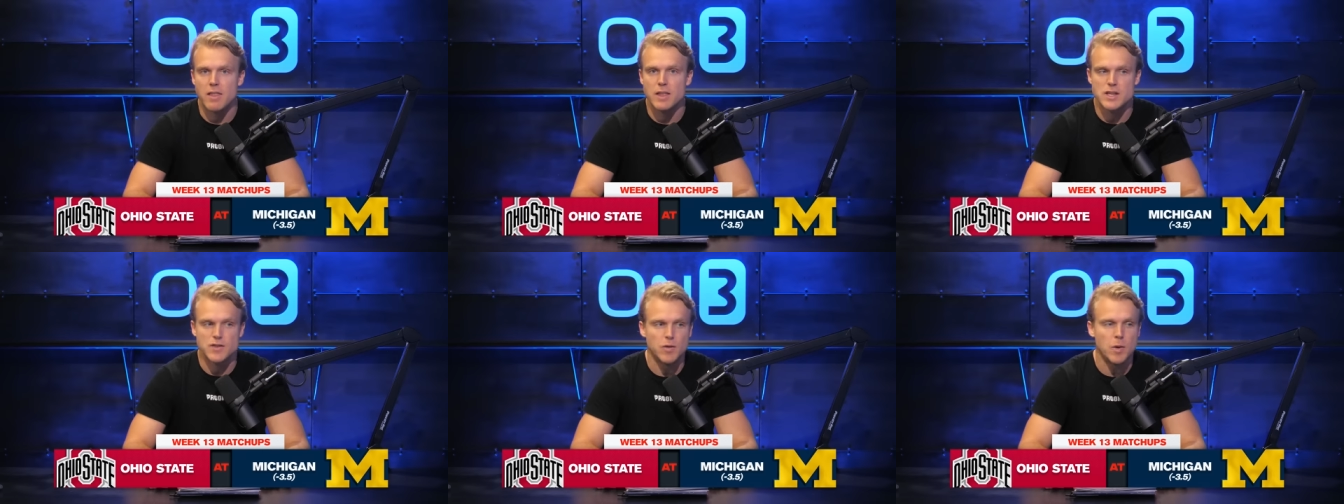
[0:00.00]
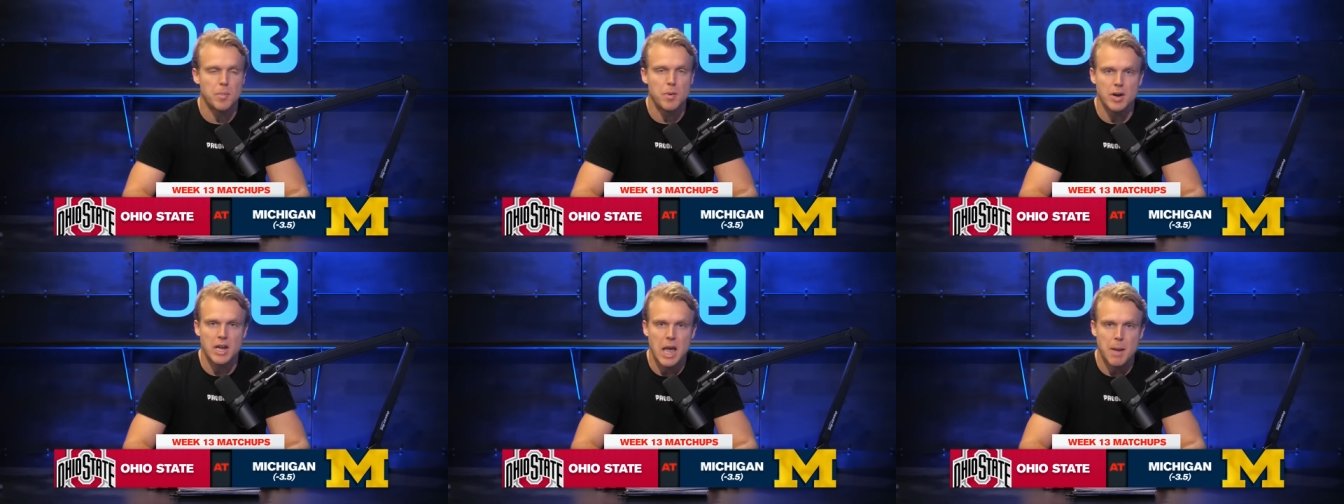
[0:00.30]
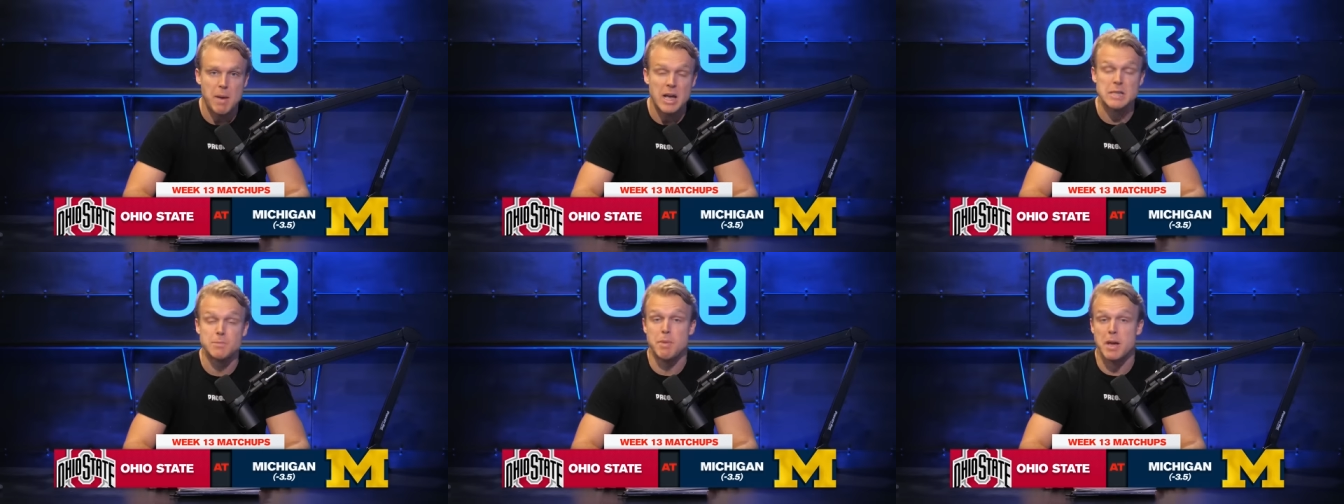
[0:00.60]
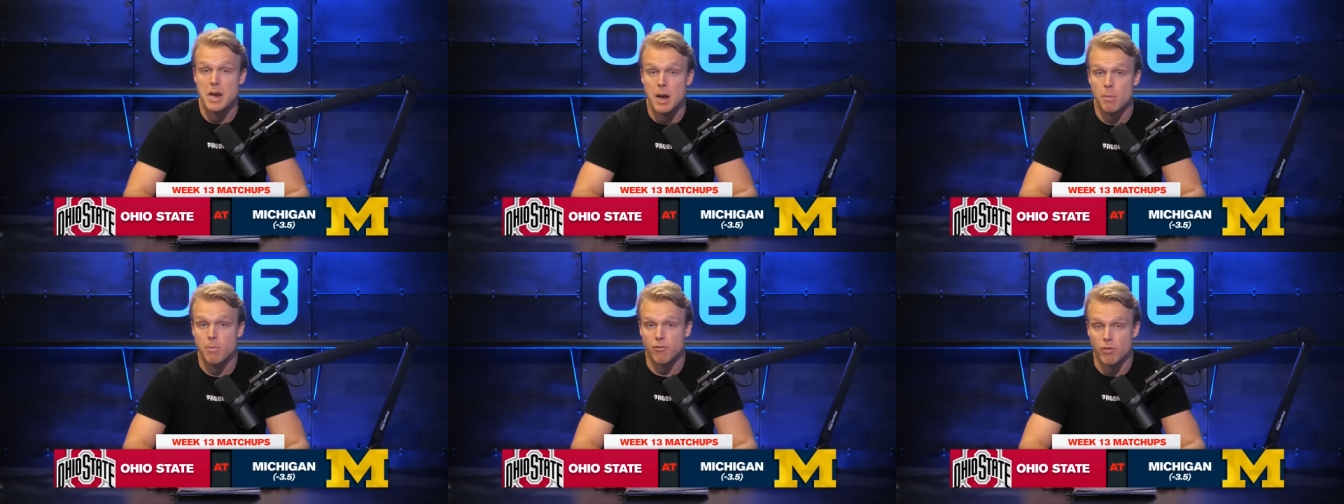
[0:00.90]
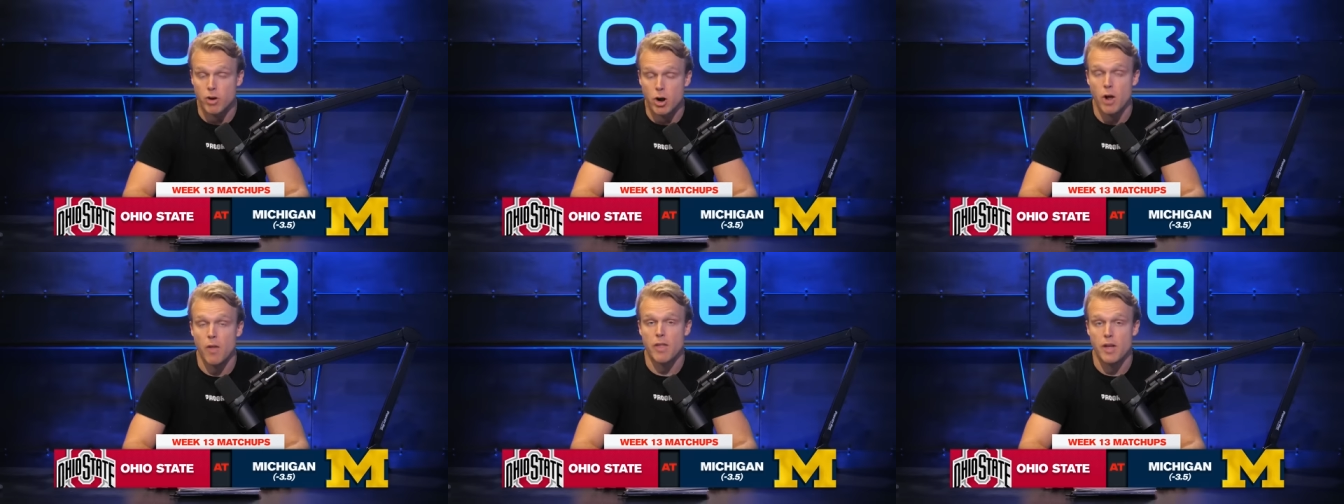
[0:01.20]
this football game has been up
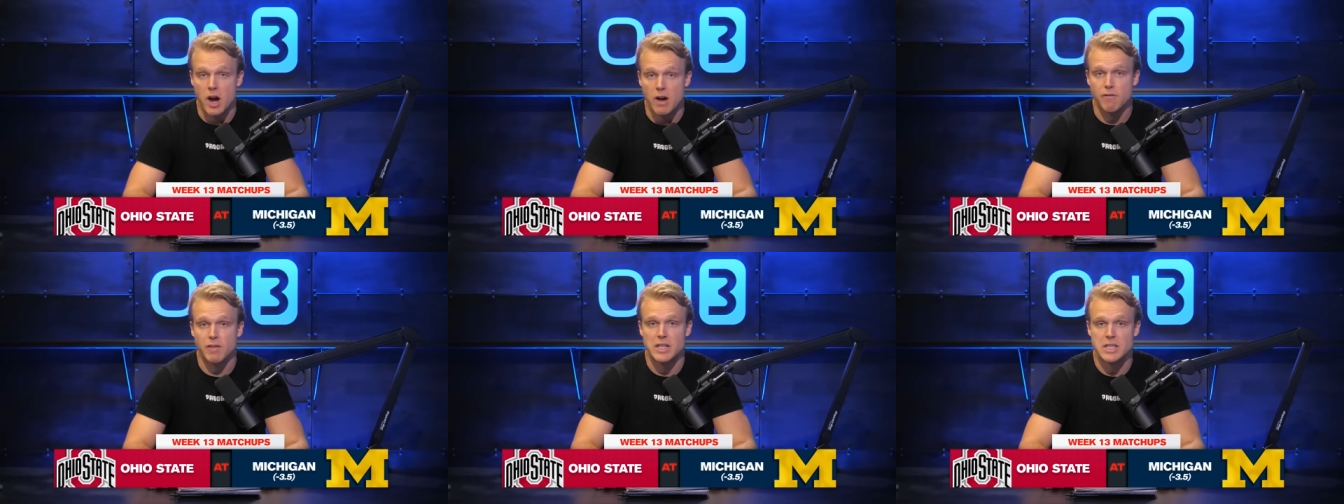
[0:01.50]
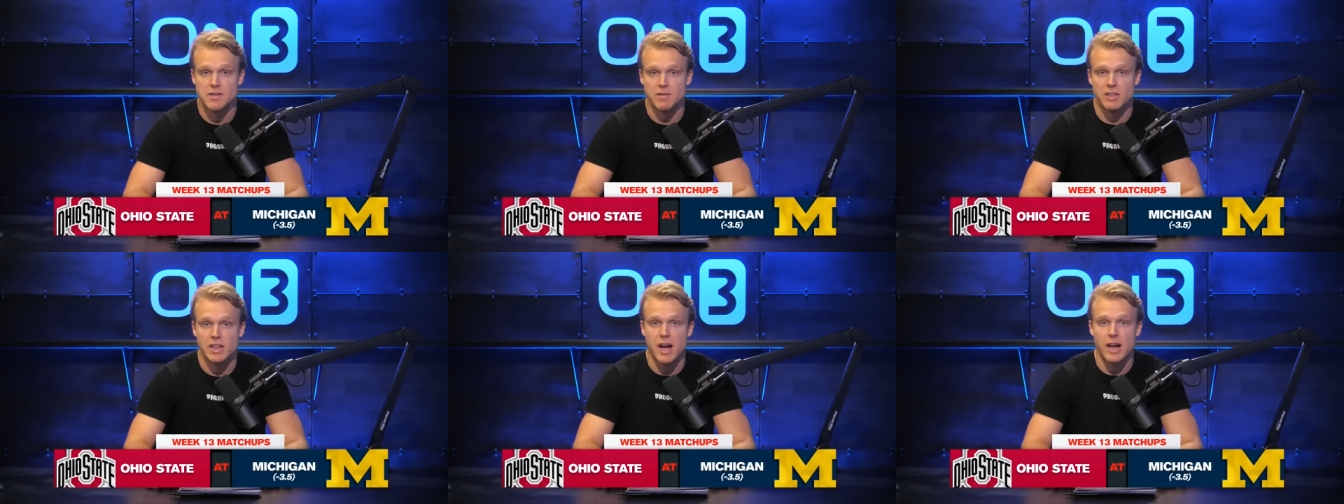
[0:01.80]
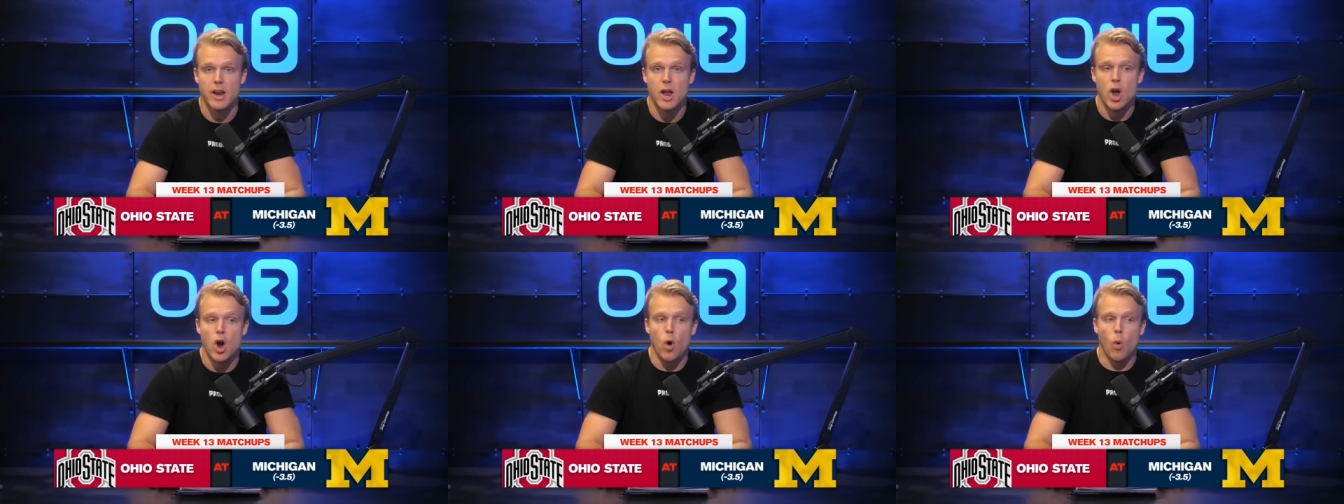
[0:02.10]
front on the offensive line.